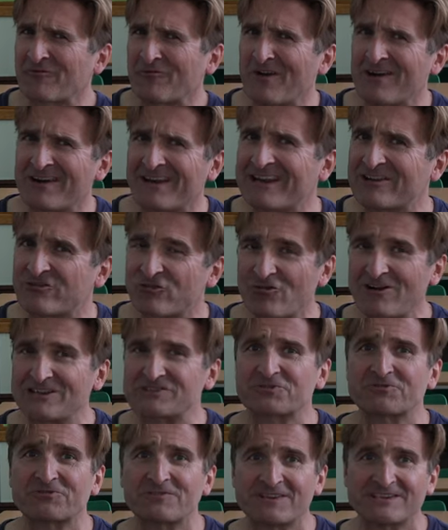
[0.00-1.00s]
gonna find any
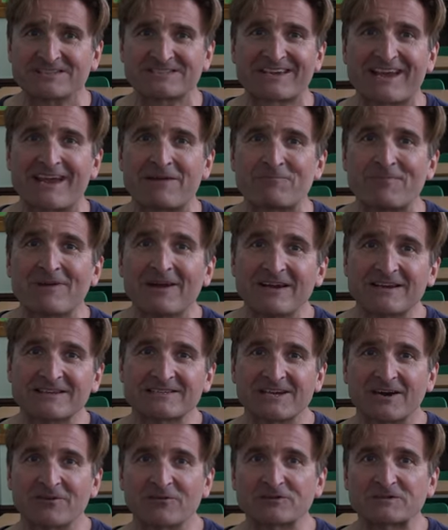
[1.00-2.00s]
treasure in the escape
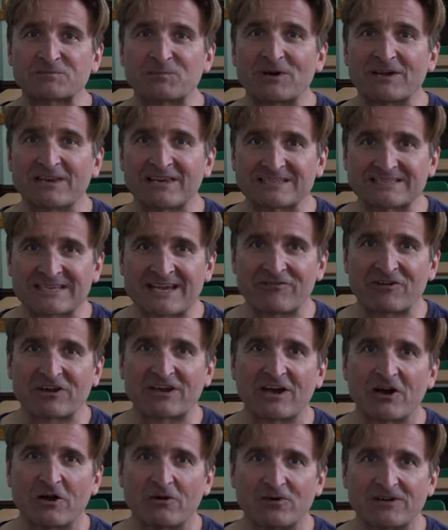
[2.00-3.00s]
tunnels, but let's have a
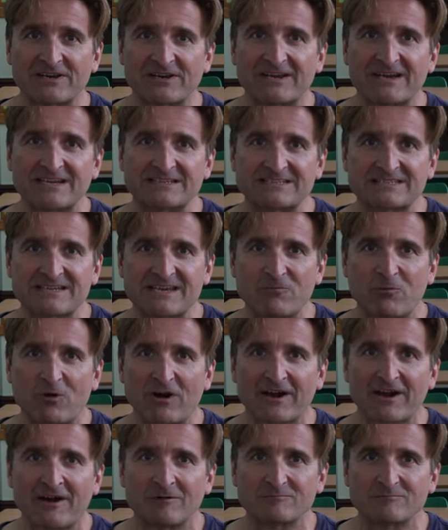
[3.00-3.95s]
go and see what